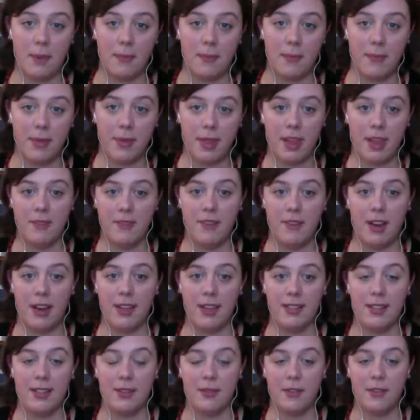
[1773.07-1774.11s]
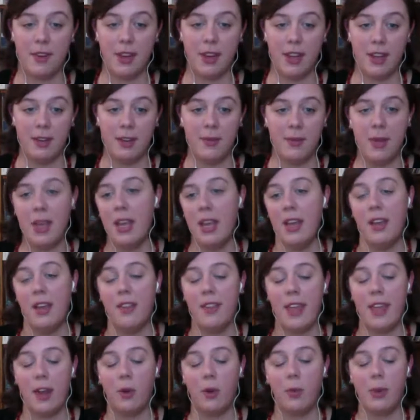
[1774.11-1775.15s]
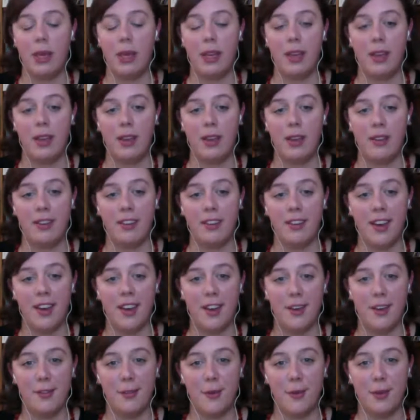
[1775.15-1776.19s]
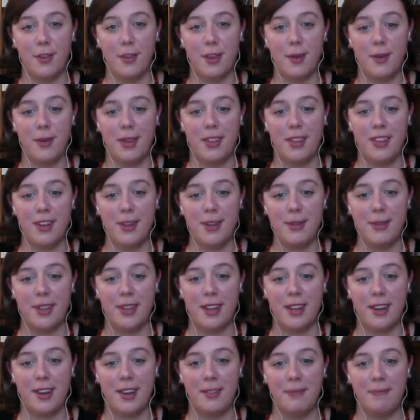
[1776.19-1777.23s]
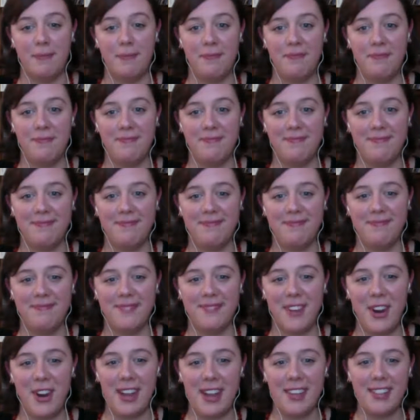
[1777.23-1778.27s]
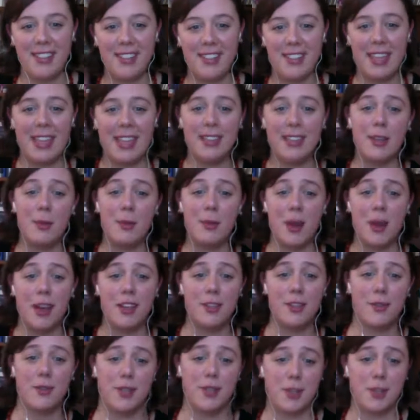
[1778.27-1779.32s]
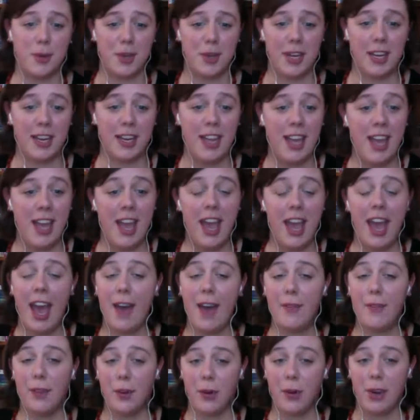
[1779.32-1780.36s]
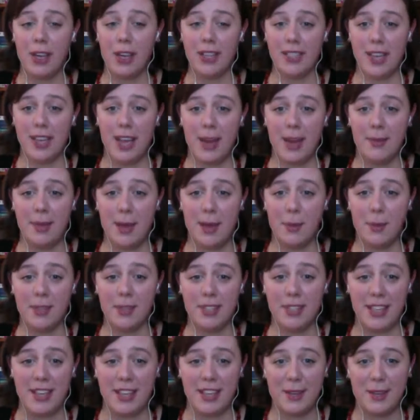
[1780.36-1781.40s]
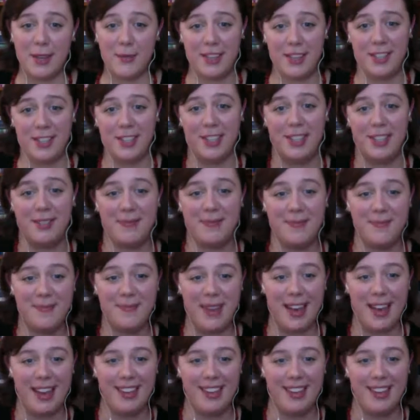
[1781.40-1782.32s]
advice and fun, that'll be forthcoming in the newsletter. All right. Thanks so much for joining. Have a great time, and we'll see you at convention. Bye.